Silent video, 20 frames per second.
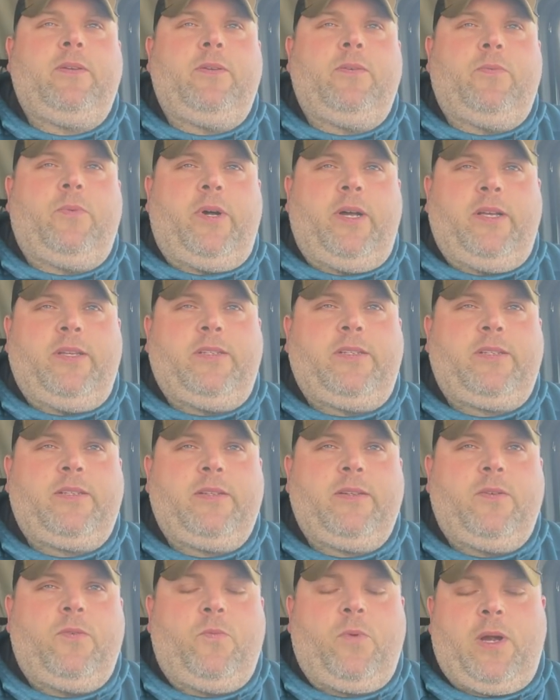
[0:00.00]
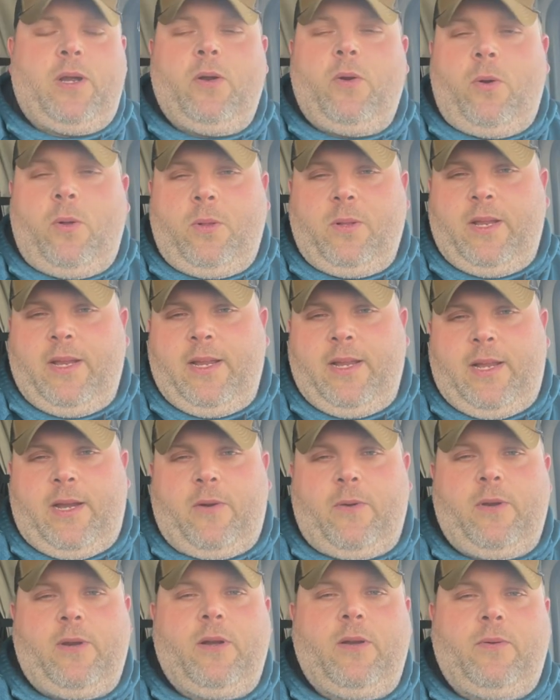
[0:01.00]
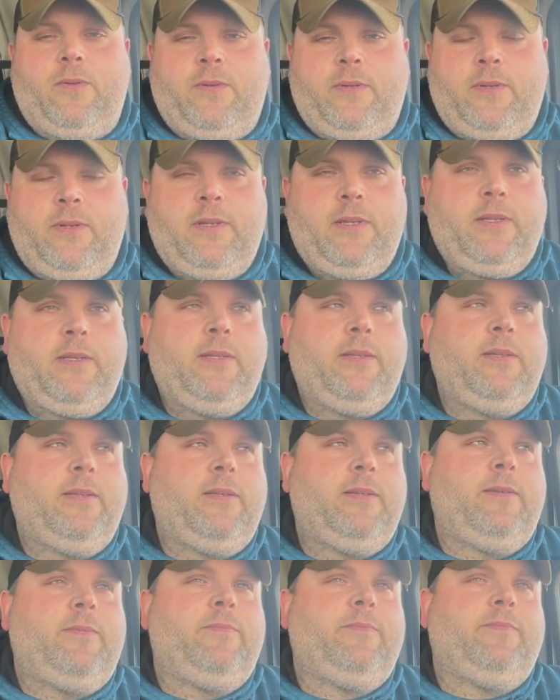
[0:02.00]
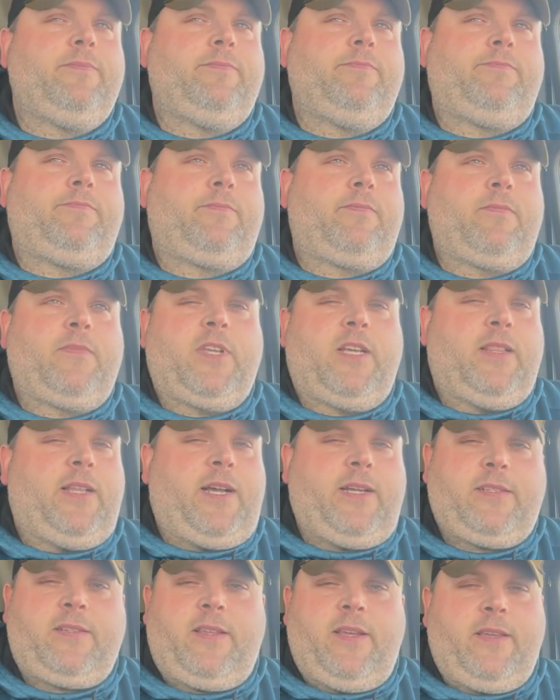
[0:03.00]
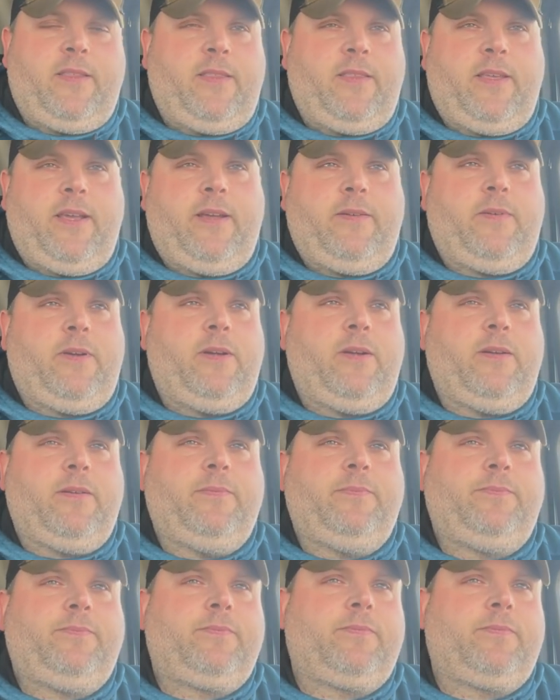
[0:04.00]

was, "We're holding our own." Last thing that they ever heard.